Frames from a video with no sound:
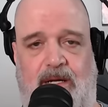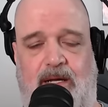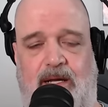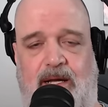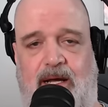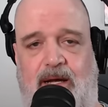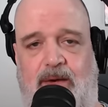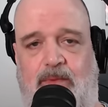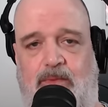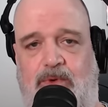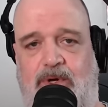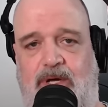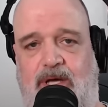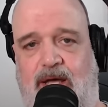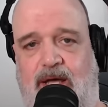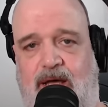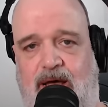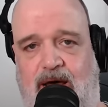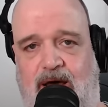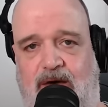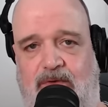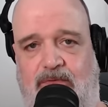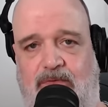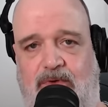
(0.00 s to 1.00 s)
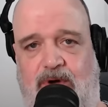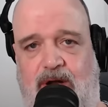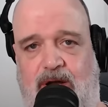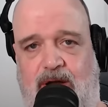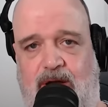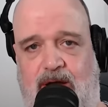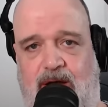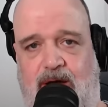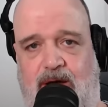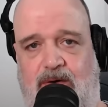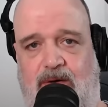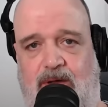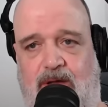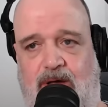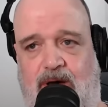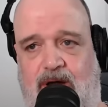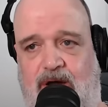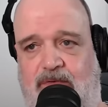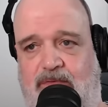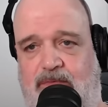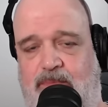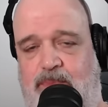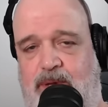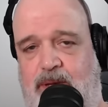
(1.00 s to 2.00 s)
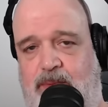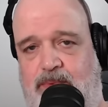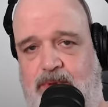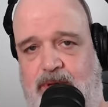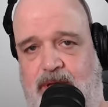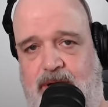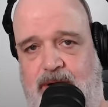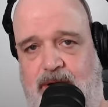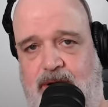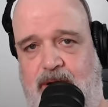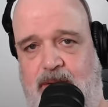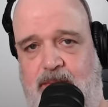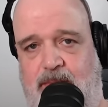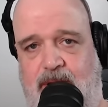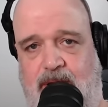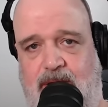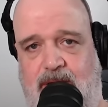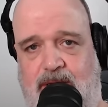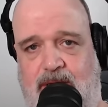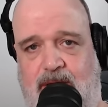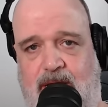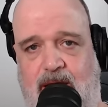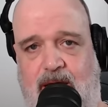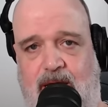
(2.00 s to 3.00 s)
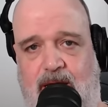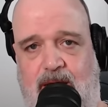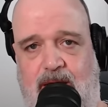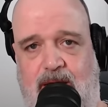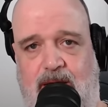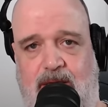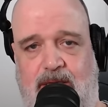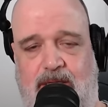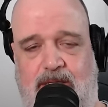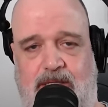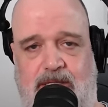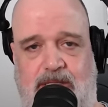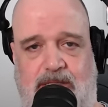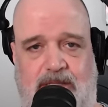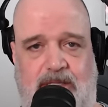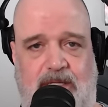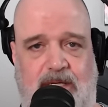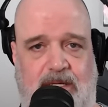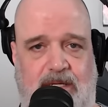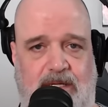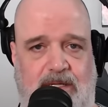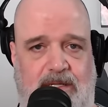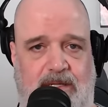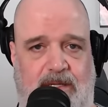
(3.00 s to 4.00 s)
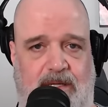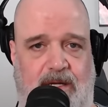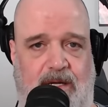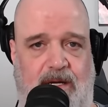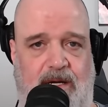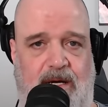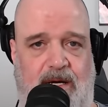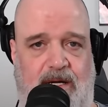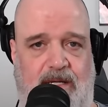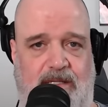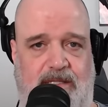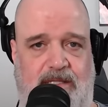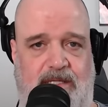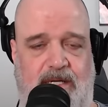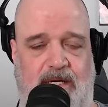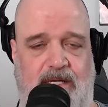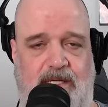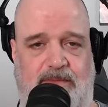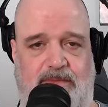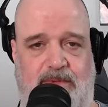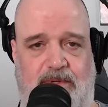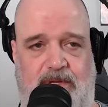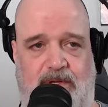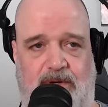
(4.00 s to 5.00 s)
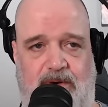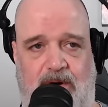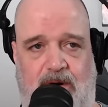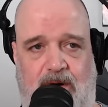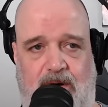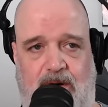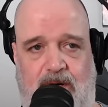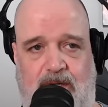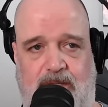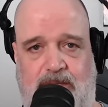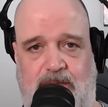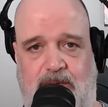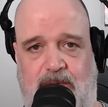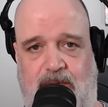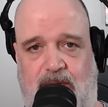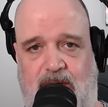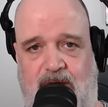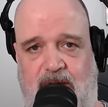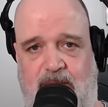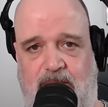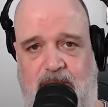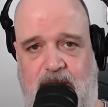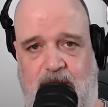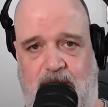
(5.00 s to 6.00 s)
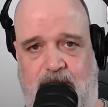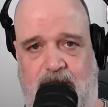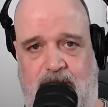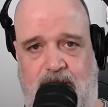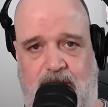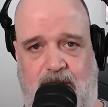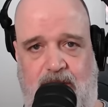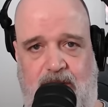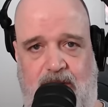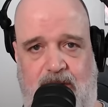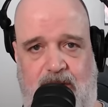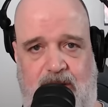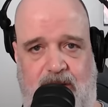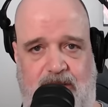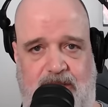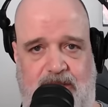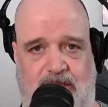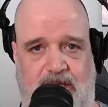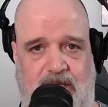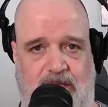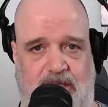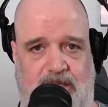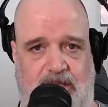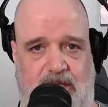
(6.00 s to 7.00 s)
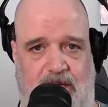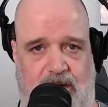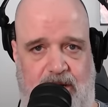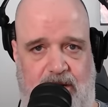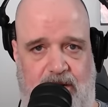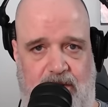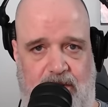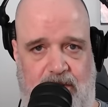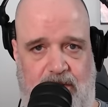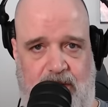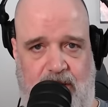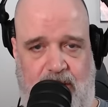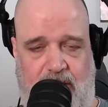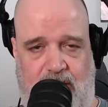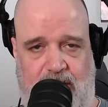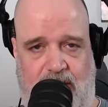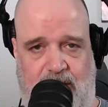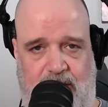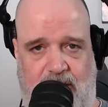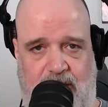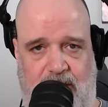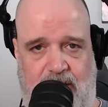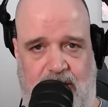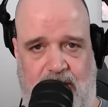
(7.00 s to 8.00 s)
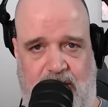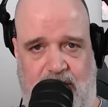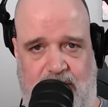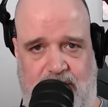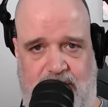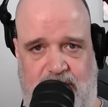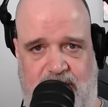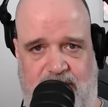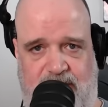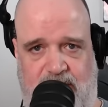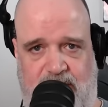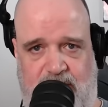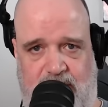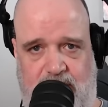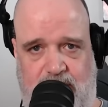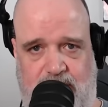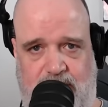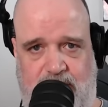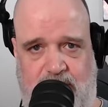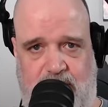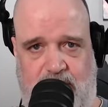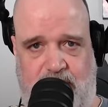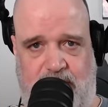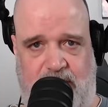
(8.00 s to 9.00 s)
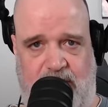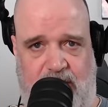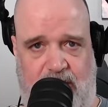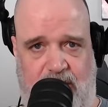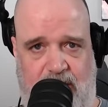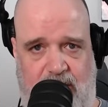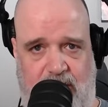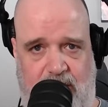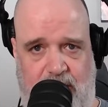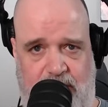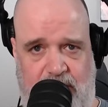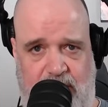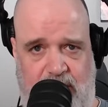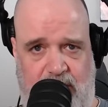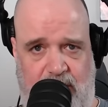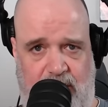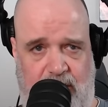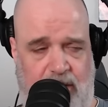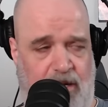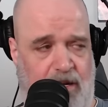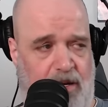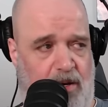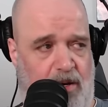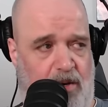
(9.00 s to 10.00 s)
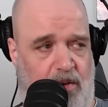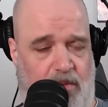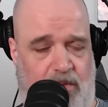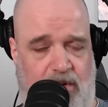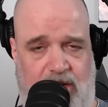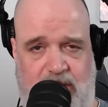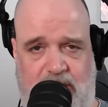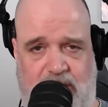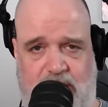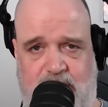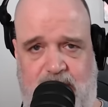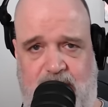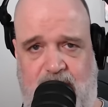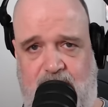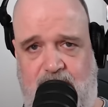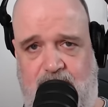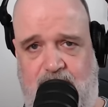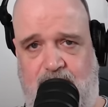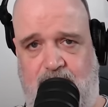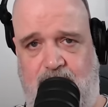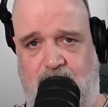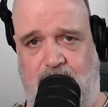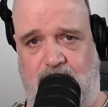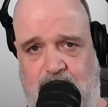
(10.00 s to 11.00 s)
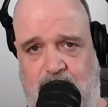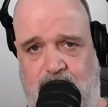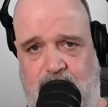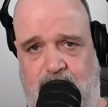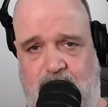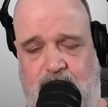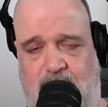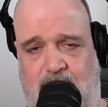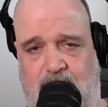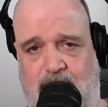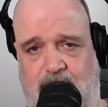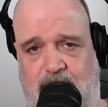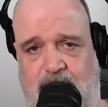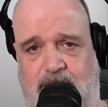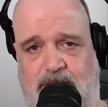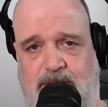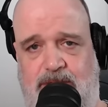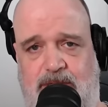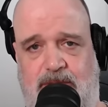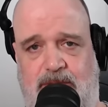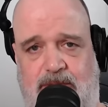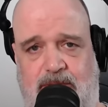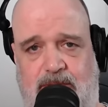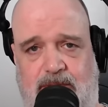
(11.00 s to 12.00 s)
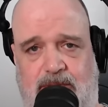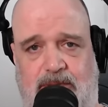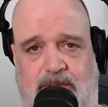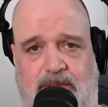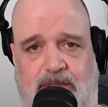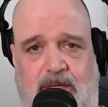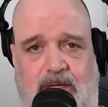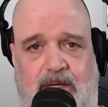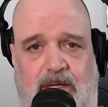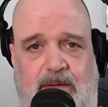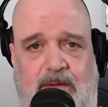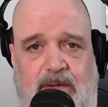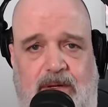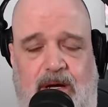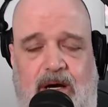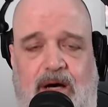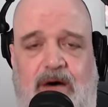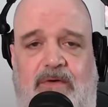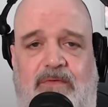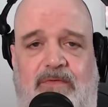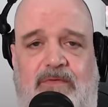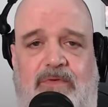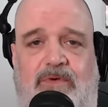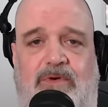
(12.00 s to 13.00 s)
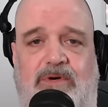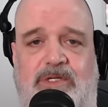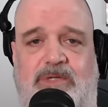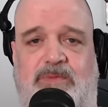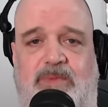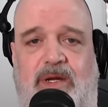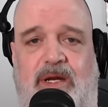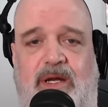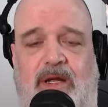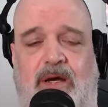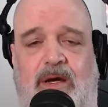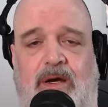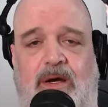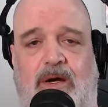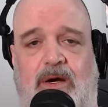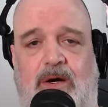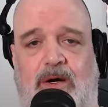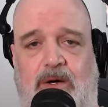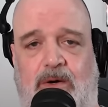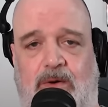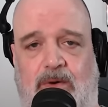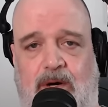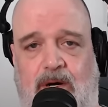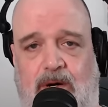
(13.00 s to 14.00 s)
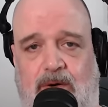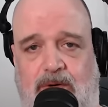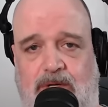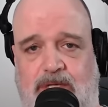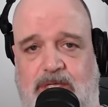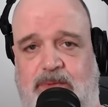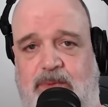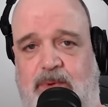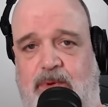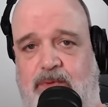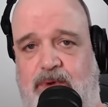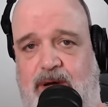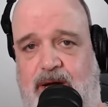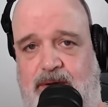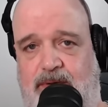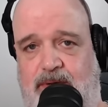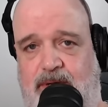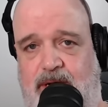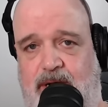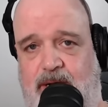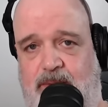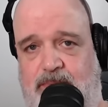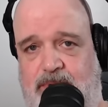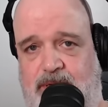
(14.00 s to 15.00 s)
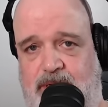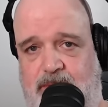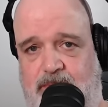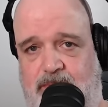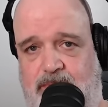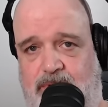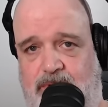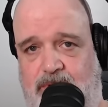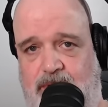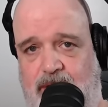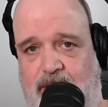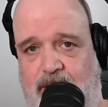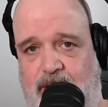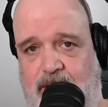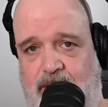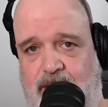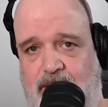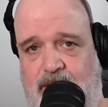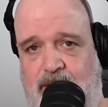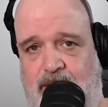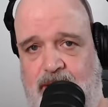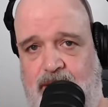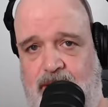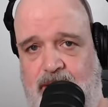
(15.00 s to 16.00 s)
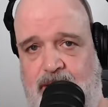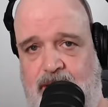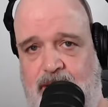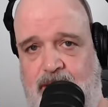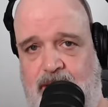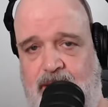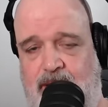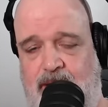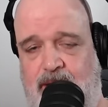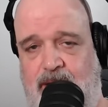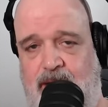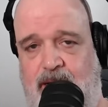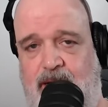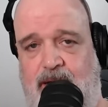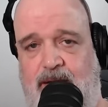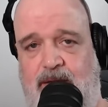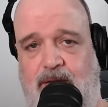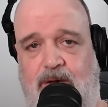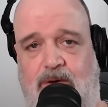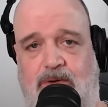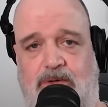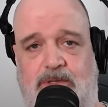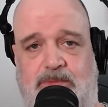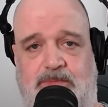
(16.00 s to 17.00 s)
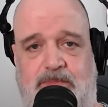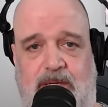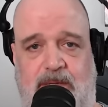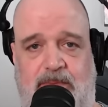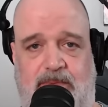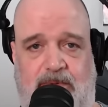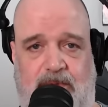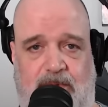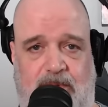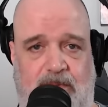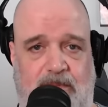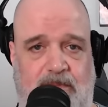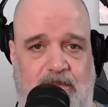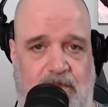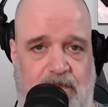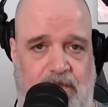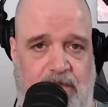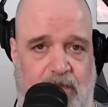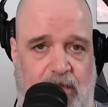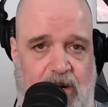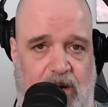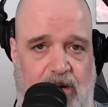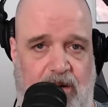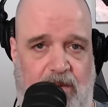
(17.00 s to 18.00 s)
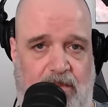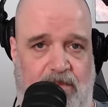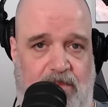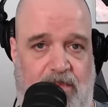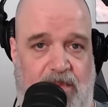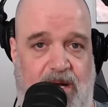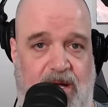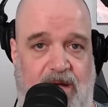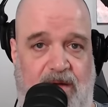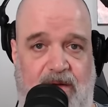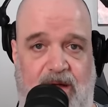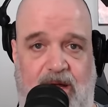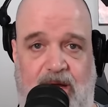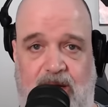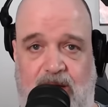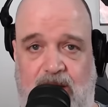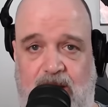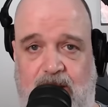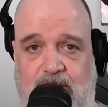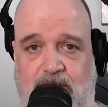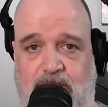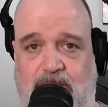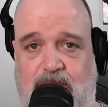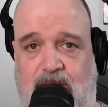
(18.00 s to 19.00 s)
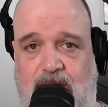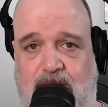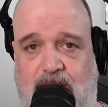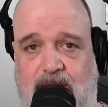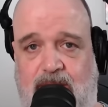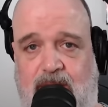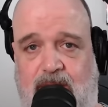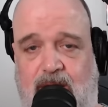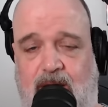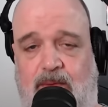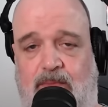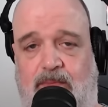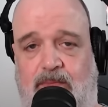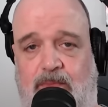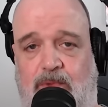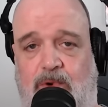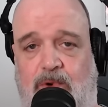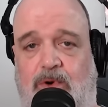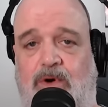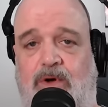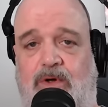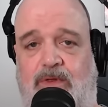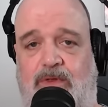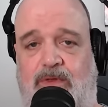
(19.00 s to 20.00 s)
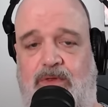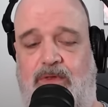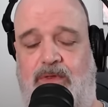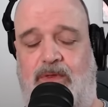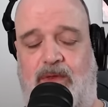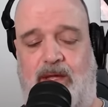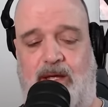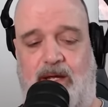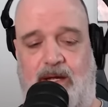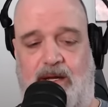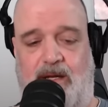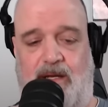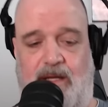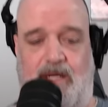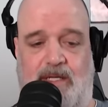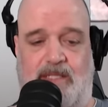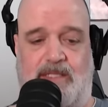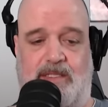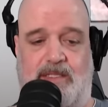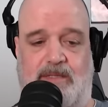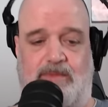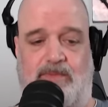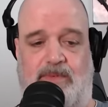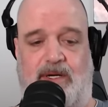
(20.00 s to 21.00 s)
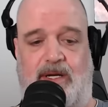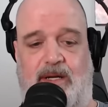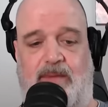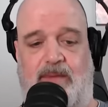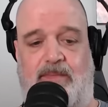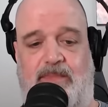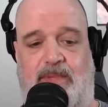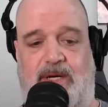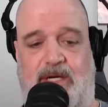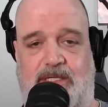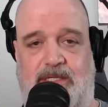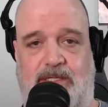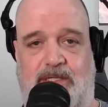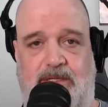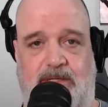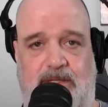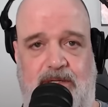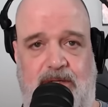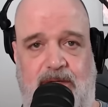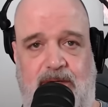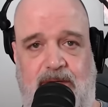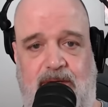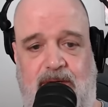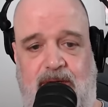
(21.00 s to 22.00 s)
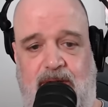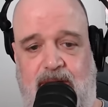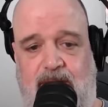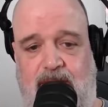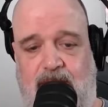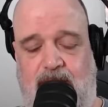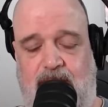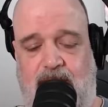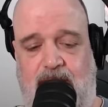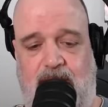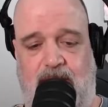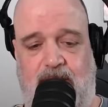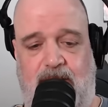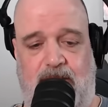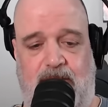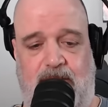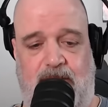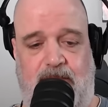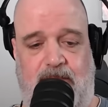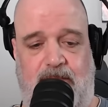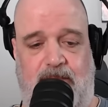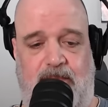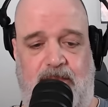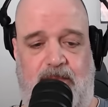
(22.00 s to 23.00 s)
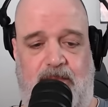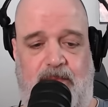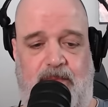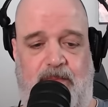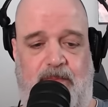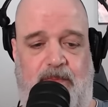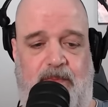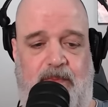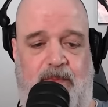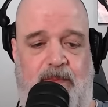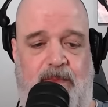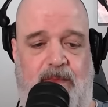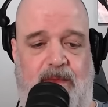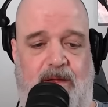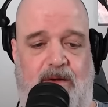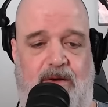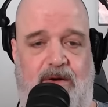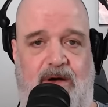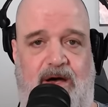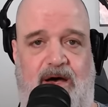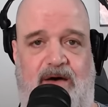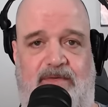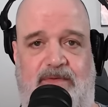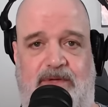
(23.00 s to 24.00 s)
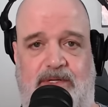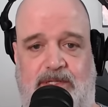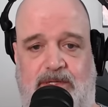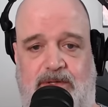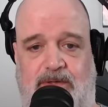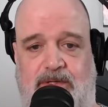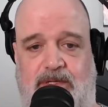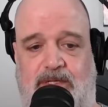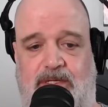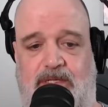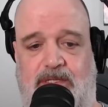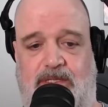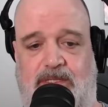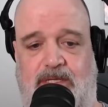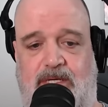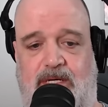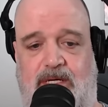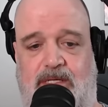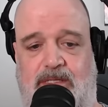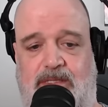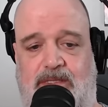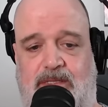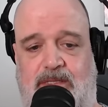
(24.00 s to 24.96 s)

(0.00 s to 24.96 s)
And we have right now a lot of people that are coming into Canada to sneak into the United States, but there are also a lot of people in the United States that are looking at the election of Donald Trump that are being watched by their regional law enforcement, who are going to be rounded up and deported. And those people might end up trying to come north. And that's what Ambassador Kraft is going to discuss.